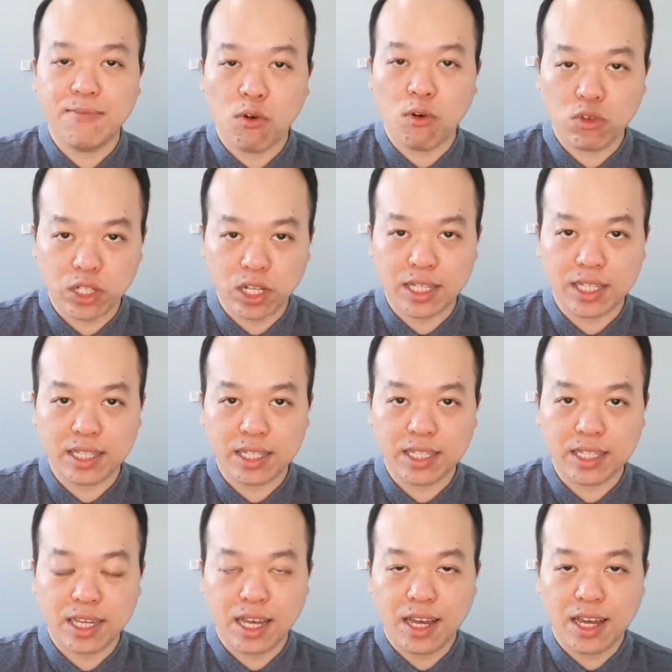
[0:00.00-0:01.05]

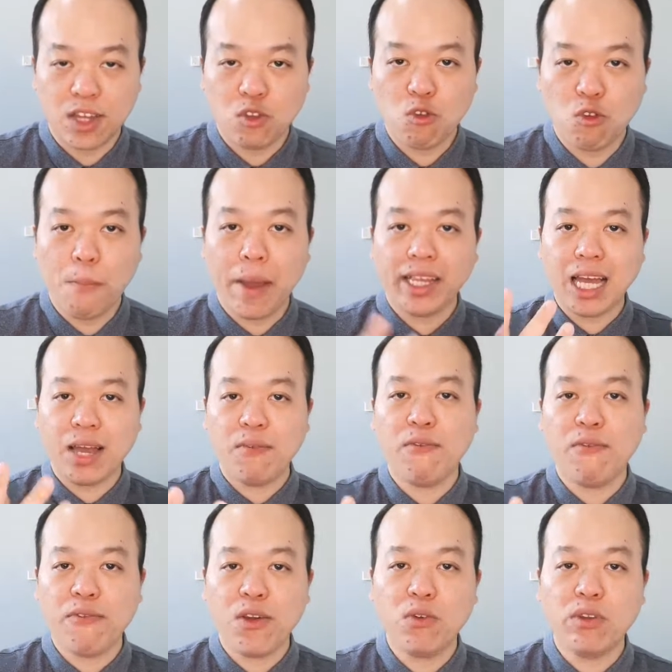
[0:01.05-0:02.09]
emotions to make
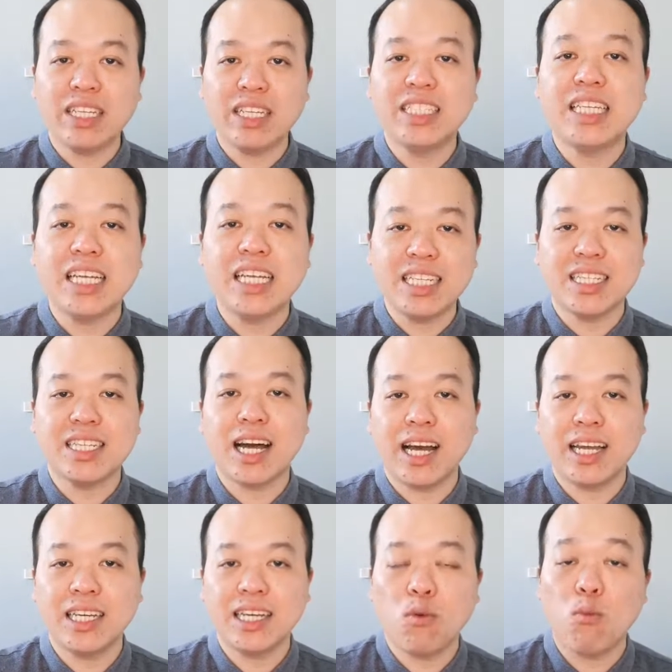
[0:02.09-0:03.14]
them feel the
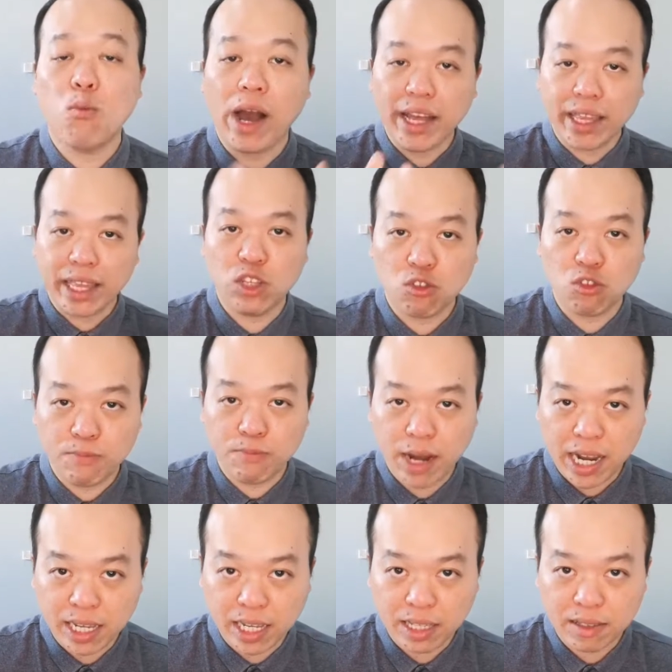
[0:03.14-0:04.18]
desire why they should
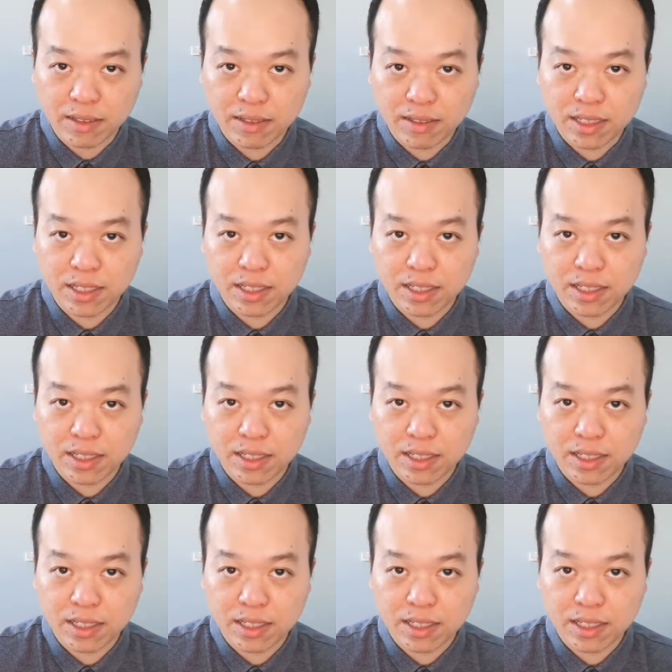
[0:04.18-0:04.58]
buy it,